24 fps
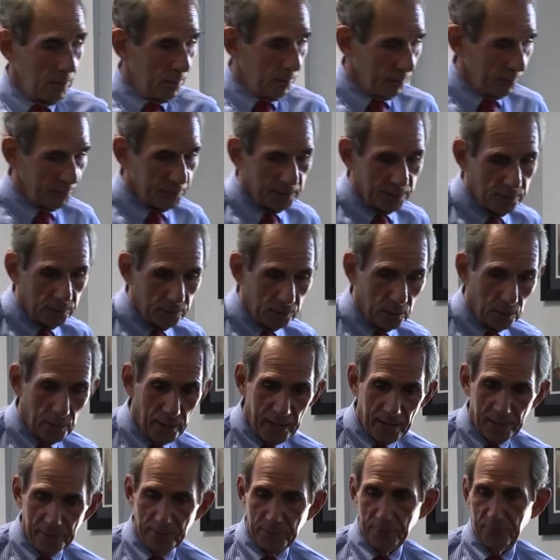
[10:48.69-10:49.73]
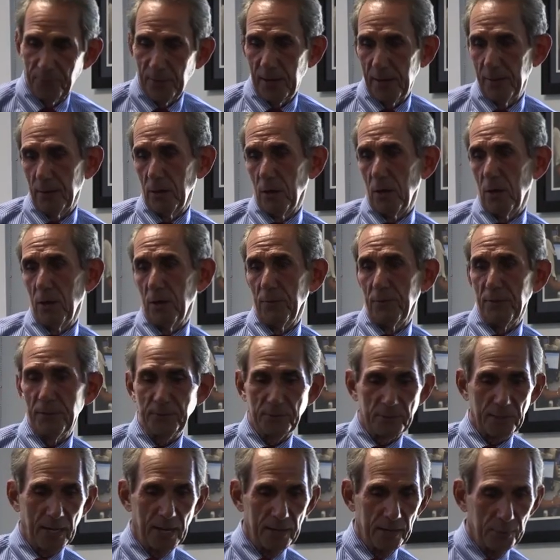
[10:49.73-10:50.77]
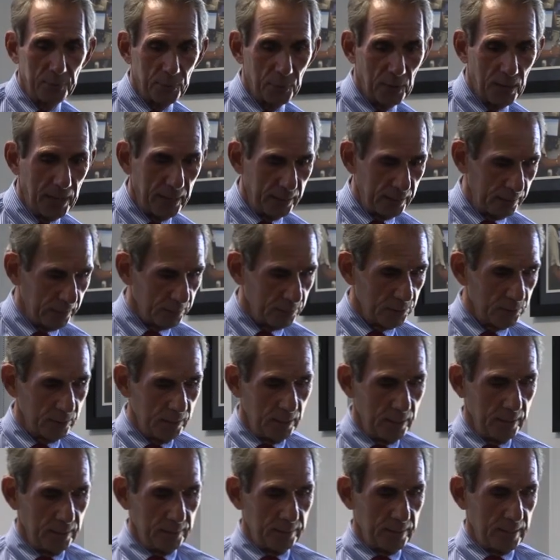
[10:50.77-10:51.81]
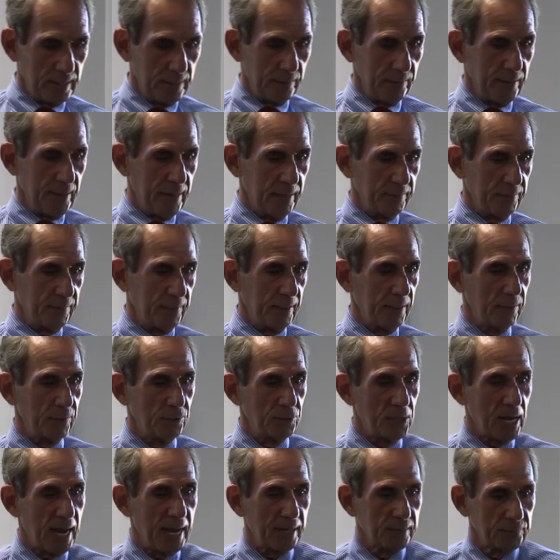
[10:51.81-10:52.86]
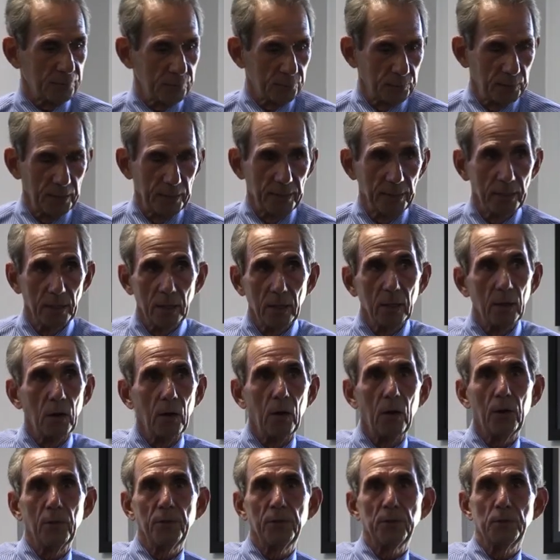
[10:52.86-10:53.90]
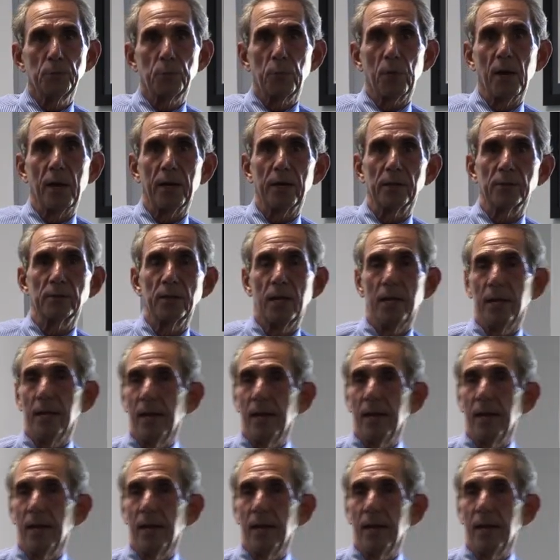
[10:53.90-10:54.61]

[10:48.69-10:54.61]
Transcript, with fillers: But then you go out and you find all these kind of products that are out there, Jack 3, all these products.